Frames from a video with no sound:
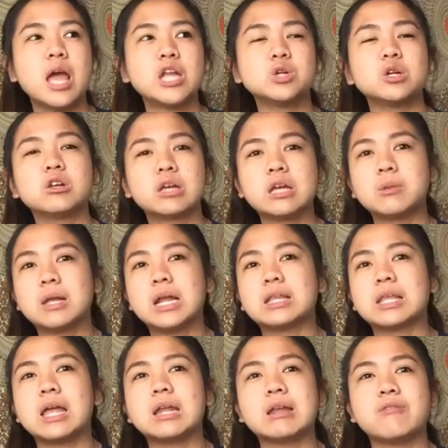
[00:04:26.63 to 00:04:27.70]
and you're looking at me
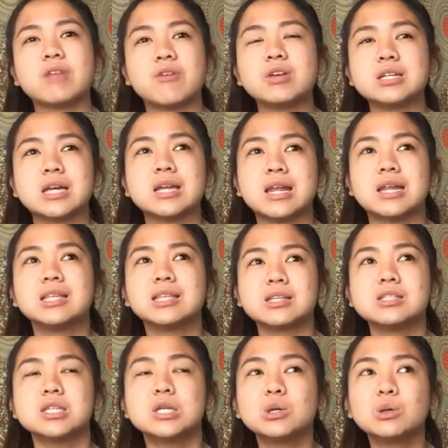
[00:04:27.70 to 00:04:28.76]
like that, and I've never done
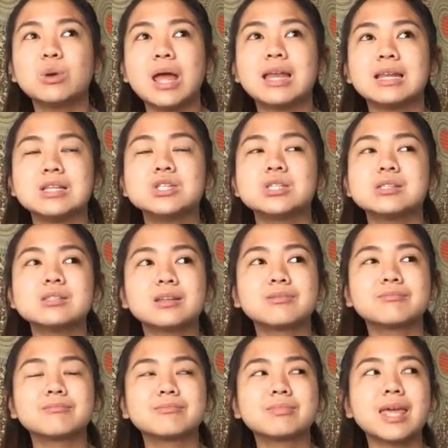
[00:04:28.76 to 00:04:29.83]
anything to you, and it
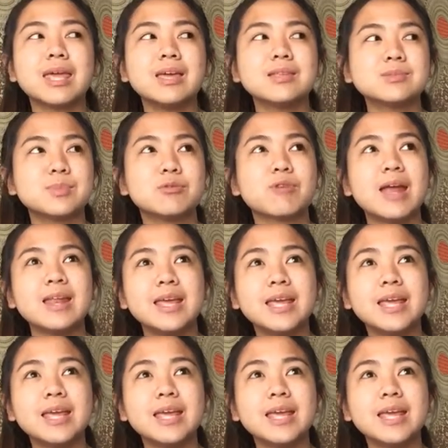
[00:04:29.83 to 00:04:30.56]
hits me right